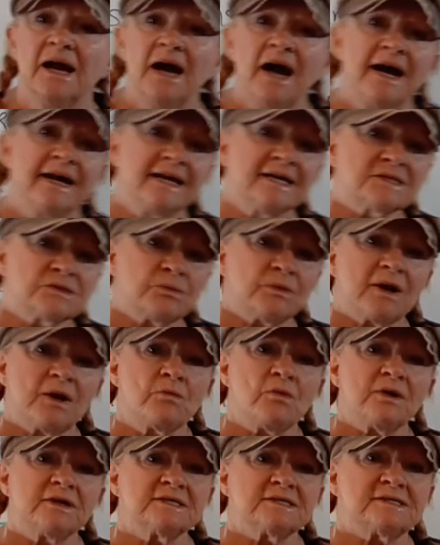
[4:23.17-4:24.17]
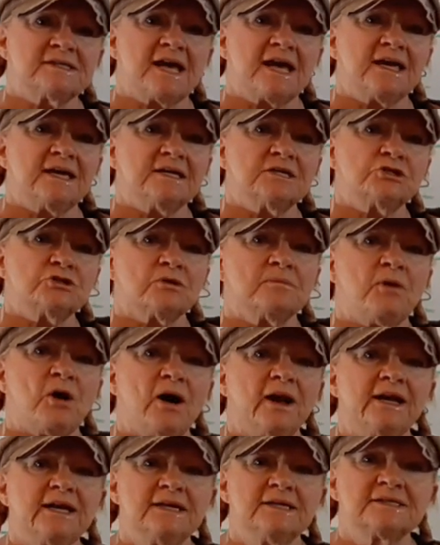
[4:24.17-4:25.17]
I guess what I want to say is your
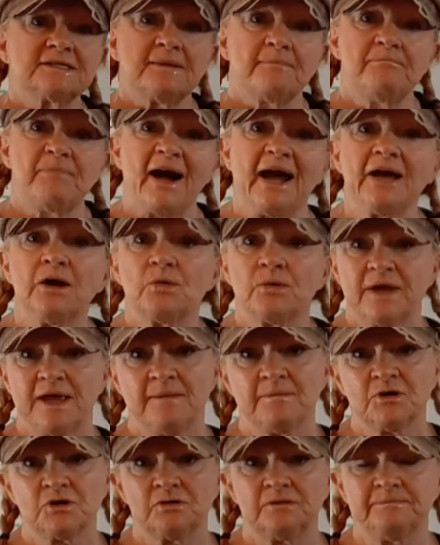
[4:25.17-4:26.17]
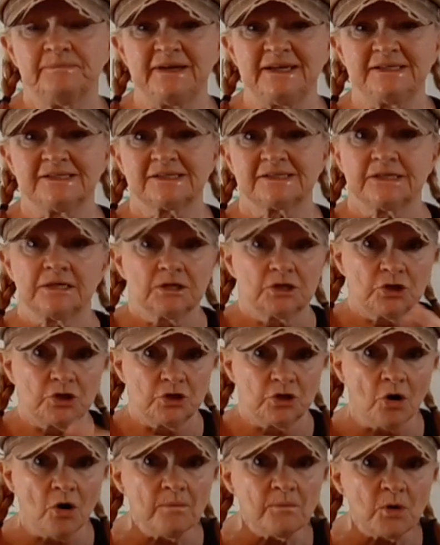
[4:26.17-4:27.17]
body is a biochemical beast.
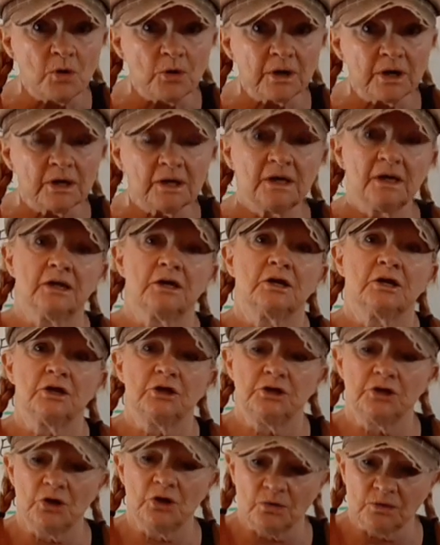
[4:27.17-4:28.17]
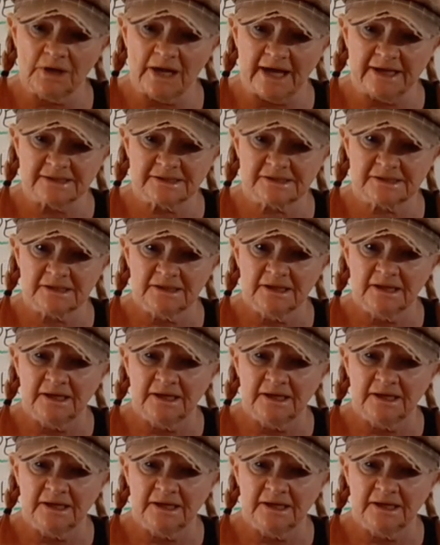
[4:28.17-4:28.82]
No more, no less.